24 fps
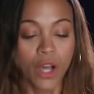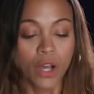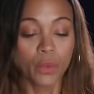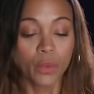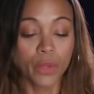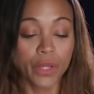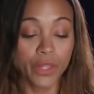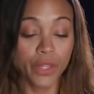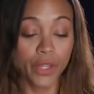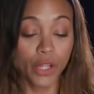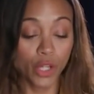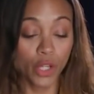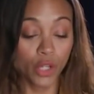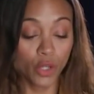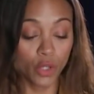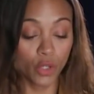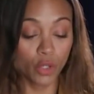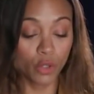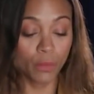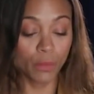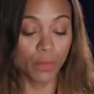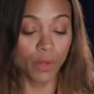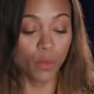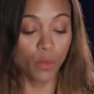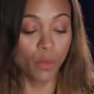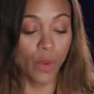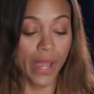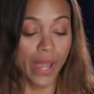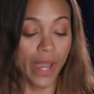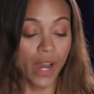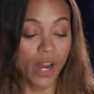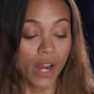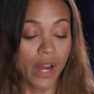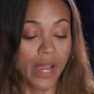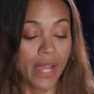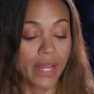With whom,
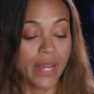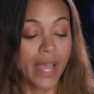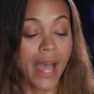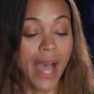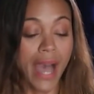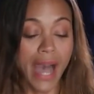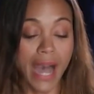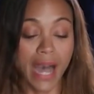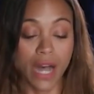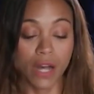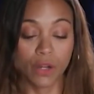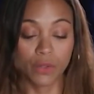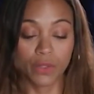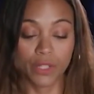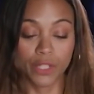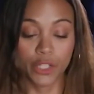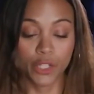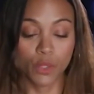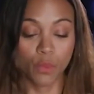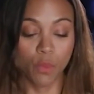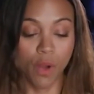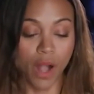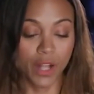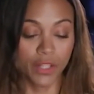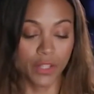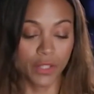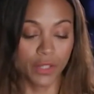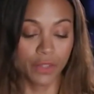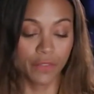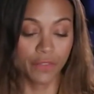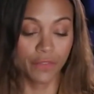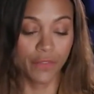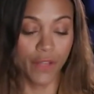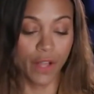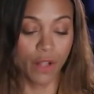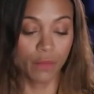where, and how did you watch
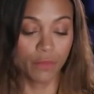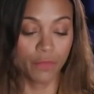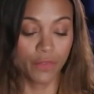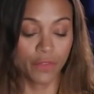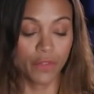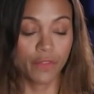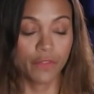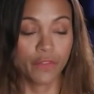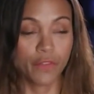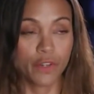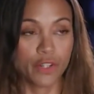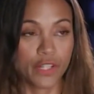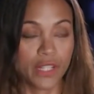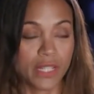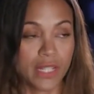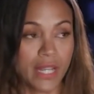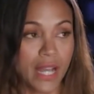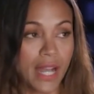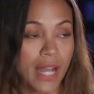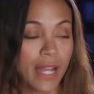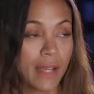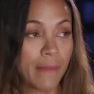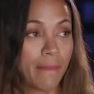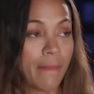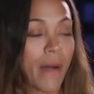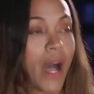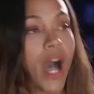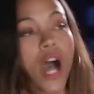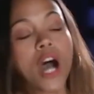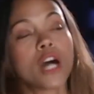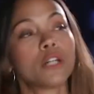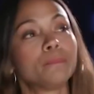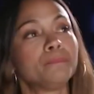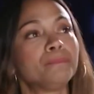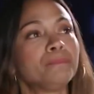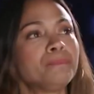the film for the first time?
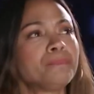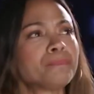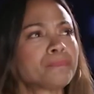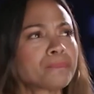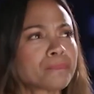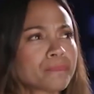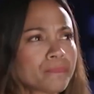Um,